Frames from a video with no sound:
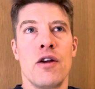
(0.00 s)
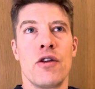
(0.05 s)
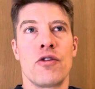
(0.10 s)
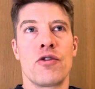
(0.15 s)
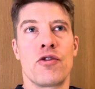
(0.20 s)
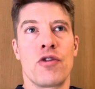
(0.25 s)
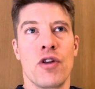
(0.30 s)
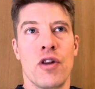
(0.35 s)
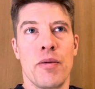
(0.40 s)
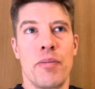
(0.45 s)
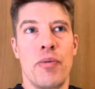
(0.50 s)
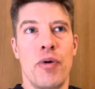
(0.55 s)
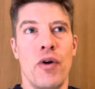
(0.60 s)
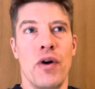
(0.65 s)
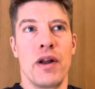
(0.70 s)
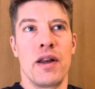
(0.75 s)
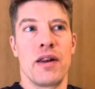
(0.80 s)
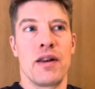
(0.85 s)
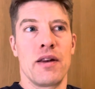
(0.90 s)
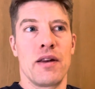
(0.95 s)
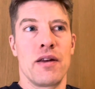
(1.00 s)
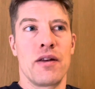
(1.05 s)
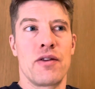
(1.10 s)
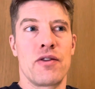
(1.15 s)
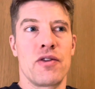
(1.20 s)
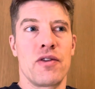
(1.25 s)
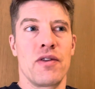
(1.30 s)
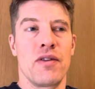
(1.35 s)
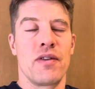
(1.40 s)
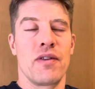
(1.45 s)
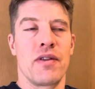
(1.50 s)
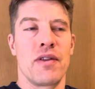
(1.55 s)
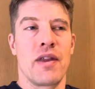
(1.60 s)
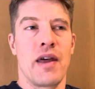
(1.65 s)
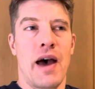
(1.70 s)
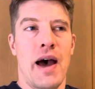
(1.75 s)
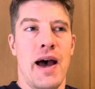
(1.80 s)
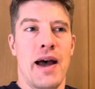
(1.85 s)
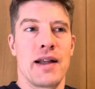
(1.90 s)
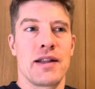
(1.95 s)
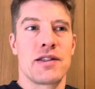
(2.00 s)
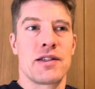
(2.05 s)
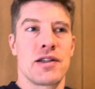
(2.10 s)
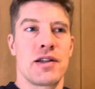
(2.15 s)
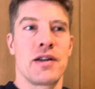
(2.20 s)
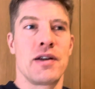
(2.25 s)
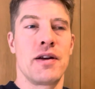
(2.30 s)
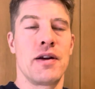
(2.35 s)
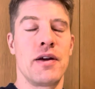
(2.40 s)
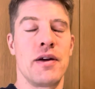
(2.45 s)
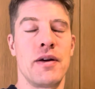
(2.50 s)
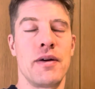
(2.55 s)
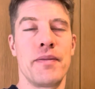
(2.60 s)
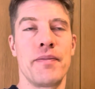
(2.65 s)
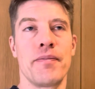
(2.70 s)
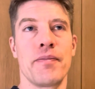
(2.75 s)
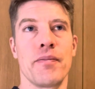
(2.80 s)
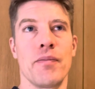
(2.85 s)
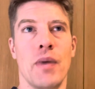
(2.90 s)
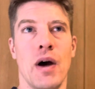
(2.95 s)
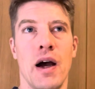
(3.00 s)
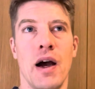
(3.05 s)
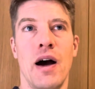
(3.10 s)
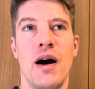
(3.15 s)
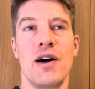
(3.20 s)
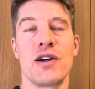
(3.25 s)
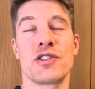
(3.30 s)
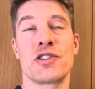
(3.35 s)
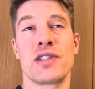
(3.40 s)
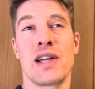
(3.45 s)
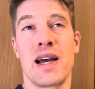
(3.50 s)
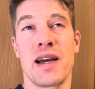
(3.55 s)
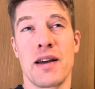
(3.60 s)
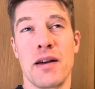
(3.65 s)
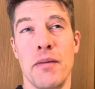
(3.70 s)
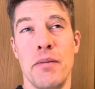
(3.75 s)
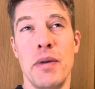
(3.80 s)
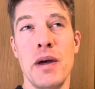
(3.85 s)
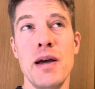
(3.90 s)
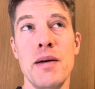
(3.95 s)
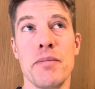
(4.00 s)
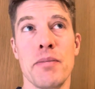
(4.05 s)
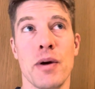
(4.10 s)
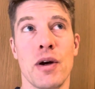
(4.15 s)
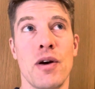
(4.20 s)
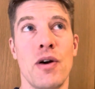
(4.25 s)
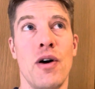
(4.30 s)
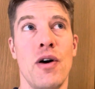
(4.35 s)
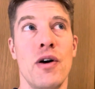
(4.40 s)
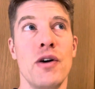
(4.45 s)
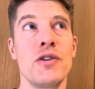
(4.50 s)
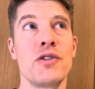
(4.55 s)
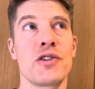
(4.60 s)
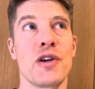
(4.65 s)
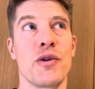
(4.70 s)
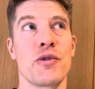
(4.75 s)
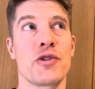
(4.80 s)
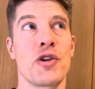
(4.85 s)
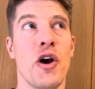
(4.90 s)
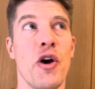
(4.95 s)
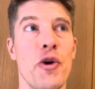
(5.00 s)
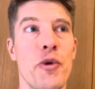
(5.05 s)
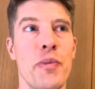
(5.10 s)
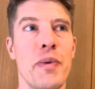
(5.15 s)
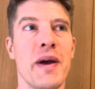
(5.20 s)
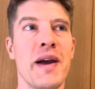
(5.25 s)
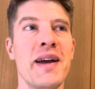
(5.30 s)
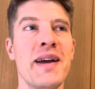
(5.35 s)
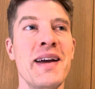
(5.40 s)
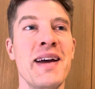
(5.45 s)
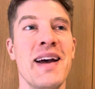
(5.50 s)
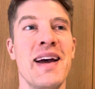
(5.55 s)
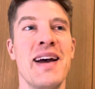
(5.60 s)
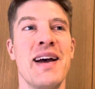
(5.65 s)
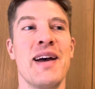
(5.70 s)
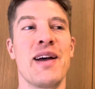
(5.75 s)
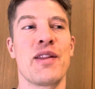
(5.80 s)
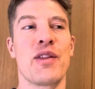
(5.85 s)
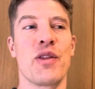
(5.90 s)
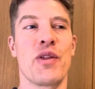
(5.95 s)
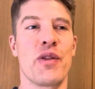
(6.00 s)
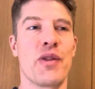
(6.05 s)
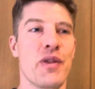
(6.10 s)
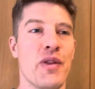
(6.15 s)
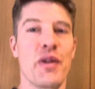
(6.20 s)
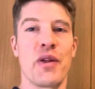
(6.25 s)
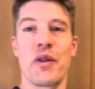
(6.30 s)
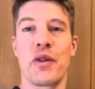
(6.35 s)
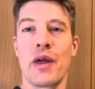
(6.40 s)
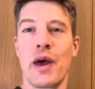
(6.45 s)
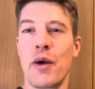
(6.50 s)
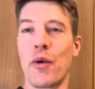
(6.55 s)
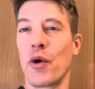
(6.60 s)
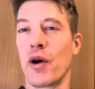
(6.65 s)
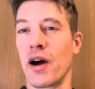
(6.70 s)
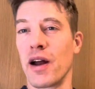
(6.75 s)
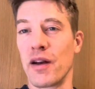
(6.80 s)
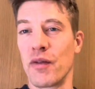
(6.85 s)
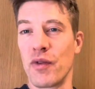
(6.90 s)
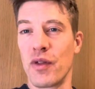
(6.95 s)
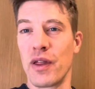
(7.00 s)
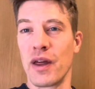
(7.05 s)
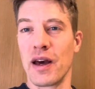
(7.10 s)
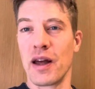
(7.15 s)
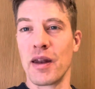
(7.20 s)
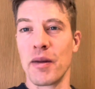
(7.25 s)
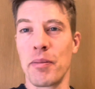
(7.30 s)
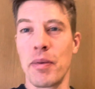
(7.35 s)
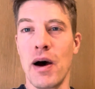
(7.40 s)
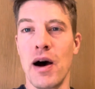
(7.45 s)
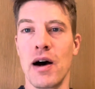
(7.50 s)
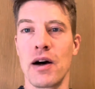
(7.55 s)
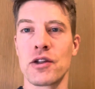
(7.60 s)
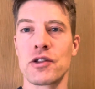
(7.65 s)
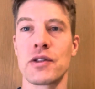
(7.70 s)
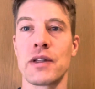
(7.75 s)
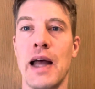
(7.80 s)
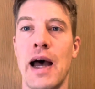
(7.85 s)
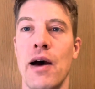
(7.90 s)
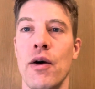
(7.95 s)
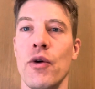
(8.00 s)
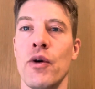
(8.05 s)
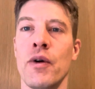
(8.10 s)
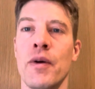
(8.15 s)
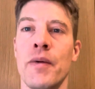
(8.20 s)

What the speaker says: to the point that my heart sank a bit, because I was hoping that they were kind of a thing of the past. Now,